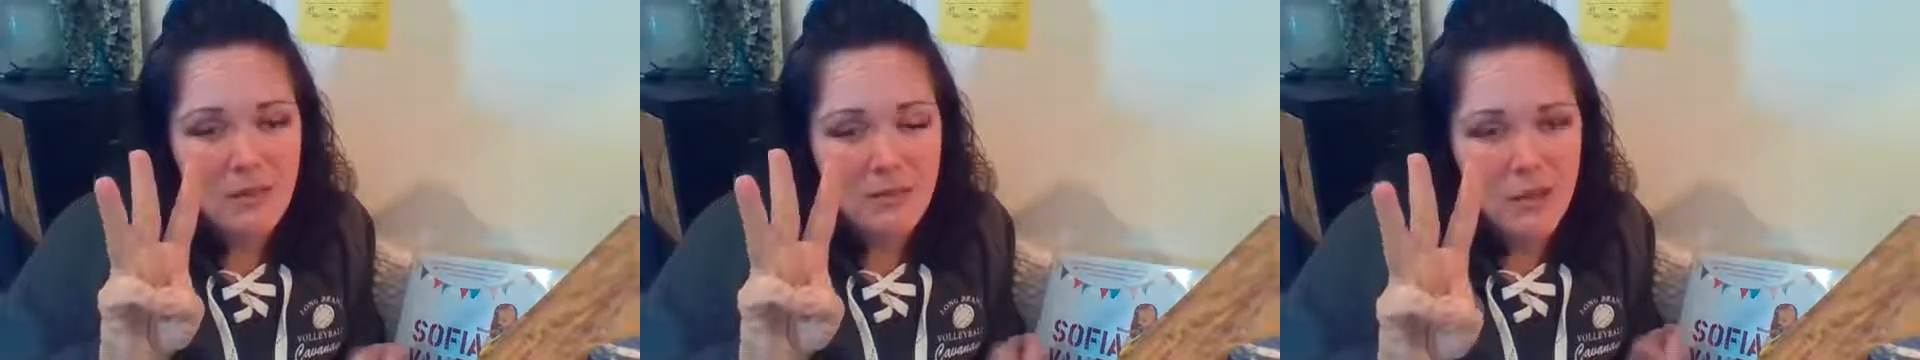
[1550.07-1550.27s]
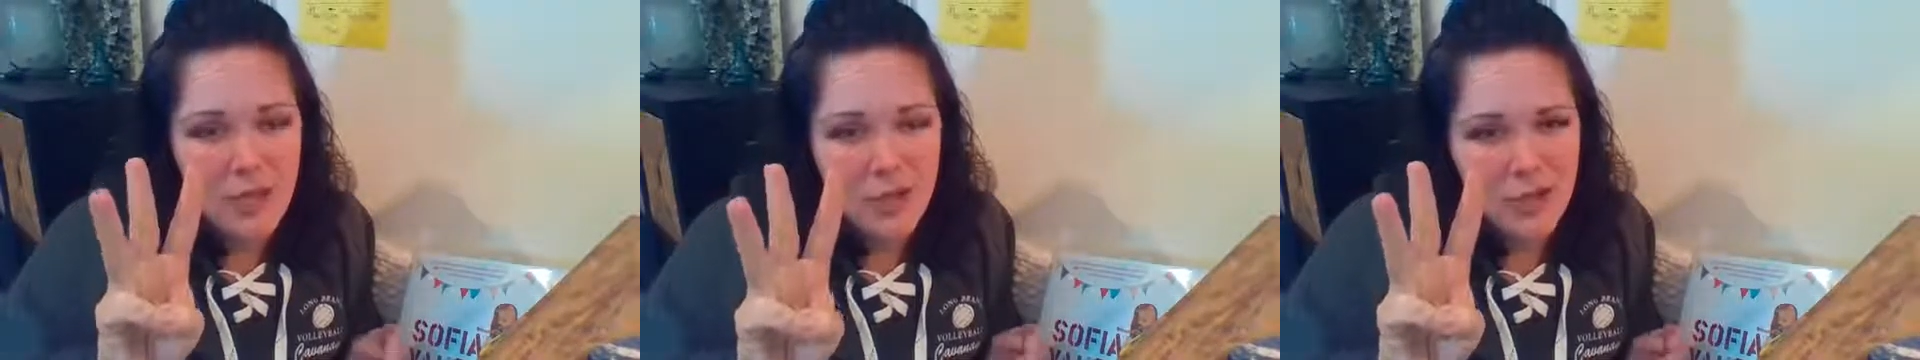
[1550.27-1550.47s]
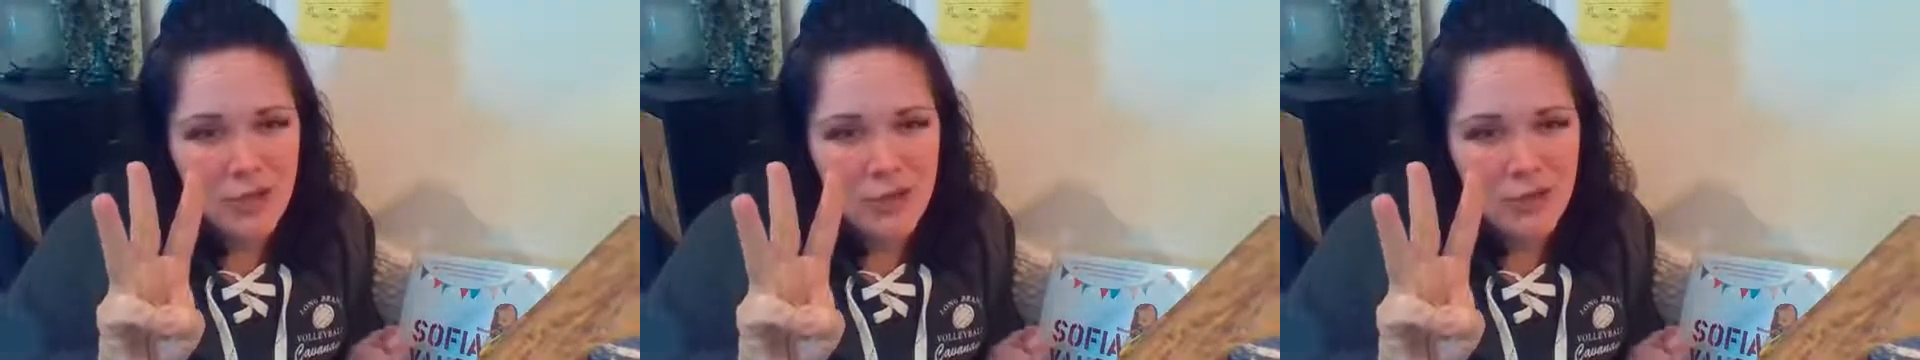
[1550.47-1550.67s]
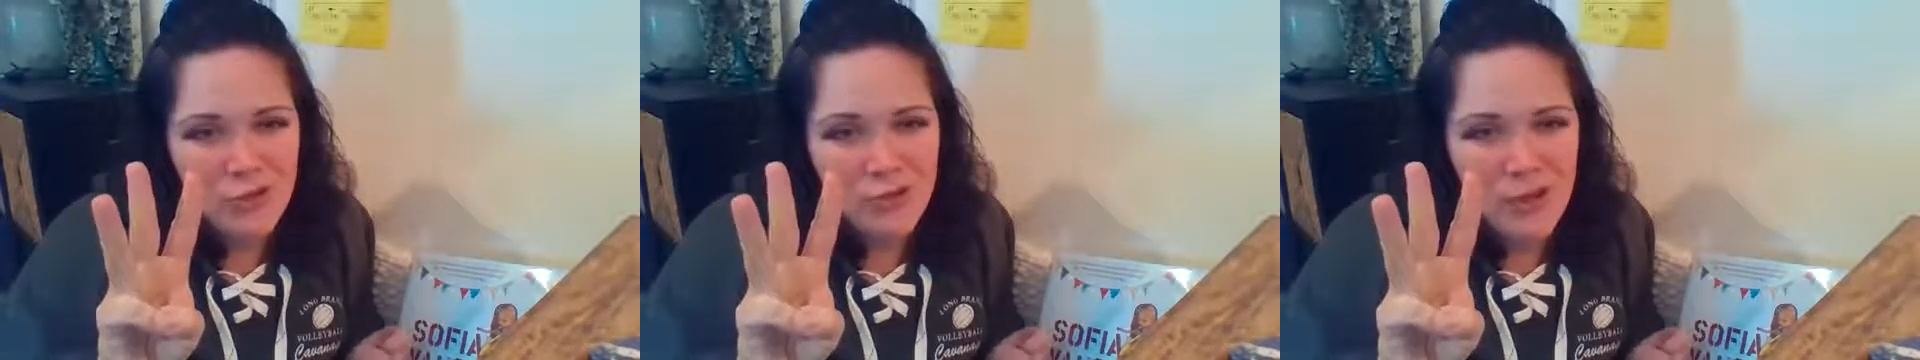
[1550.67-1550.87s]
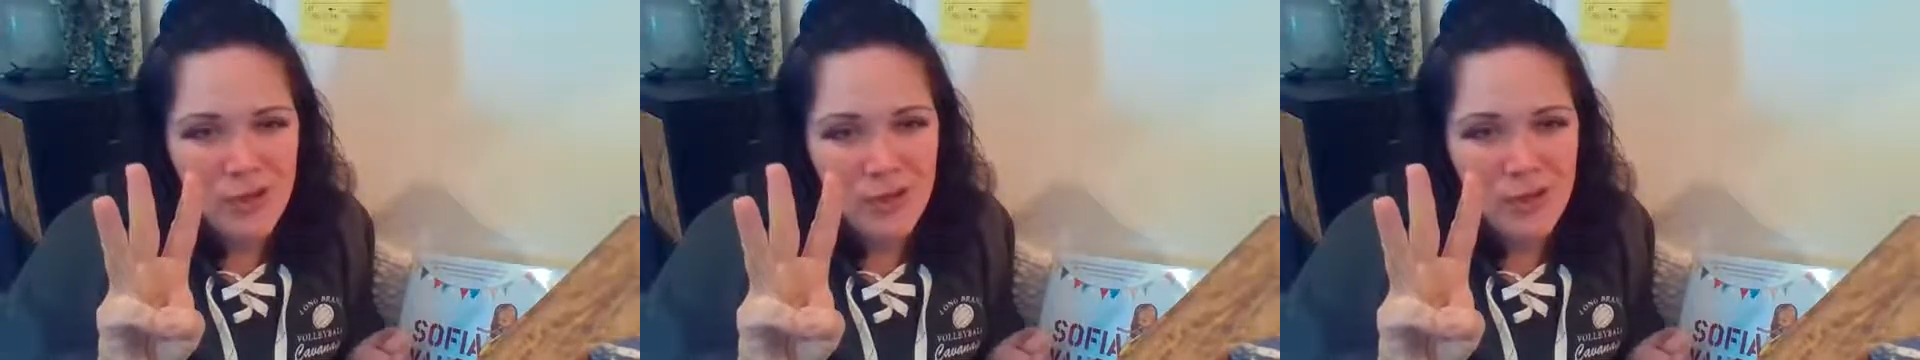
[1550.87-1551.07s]
Make sure you
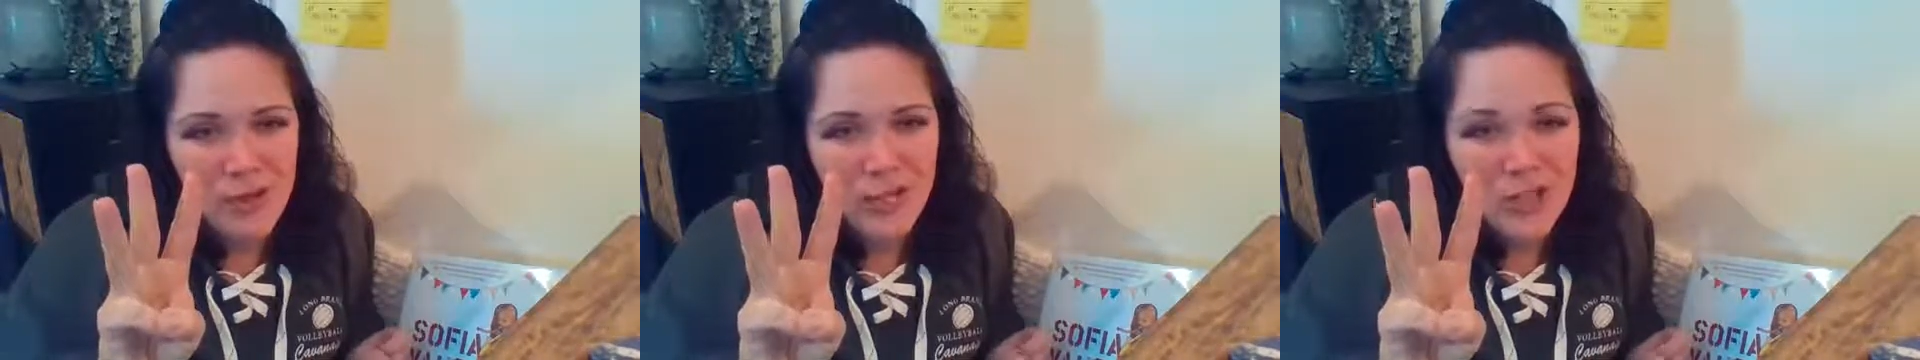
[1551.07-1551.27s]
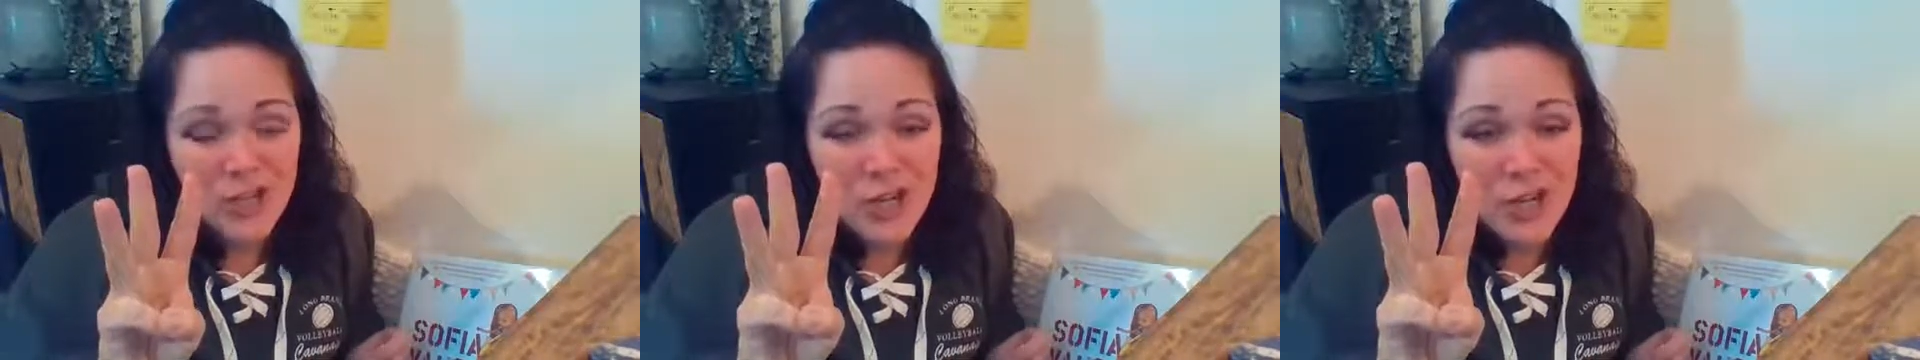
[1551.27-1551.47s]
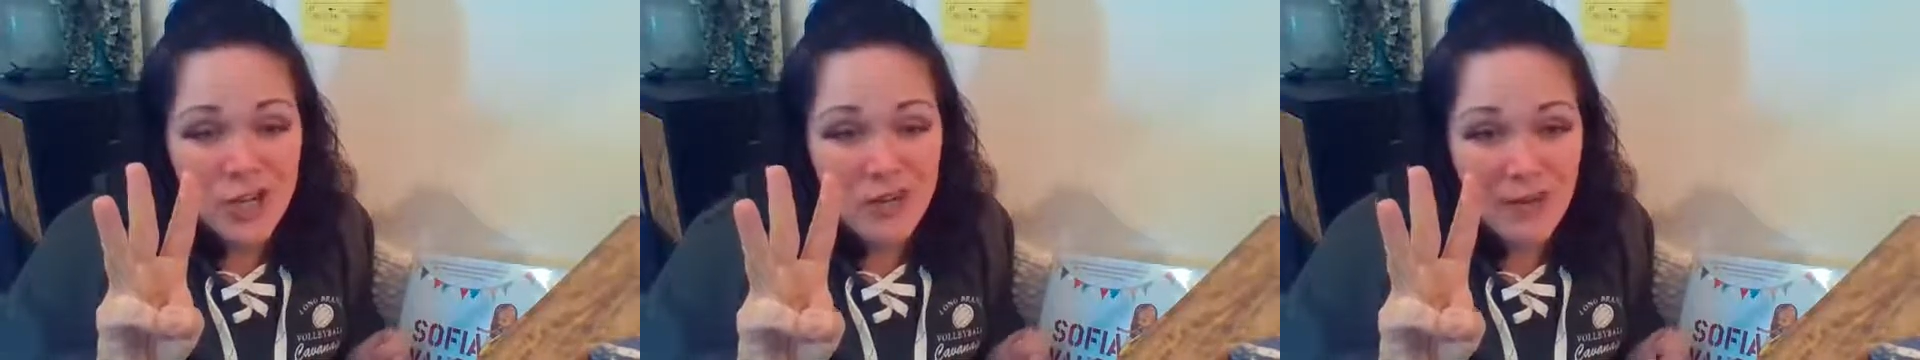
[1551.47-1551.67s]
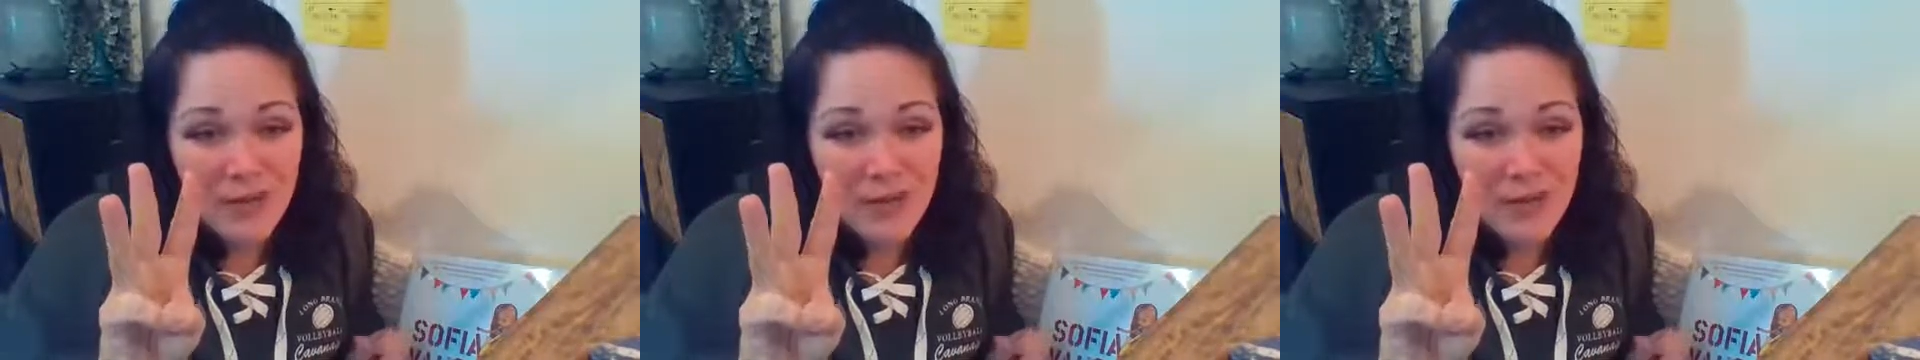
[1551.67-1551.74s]
draw the picture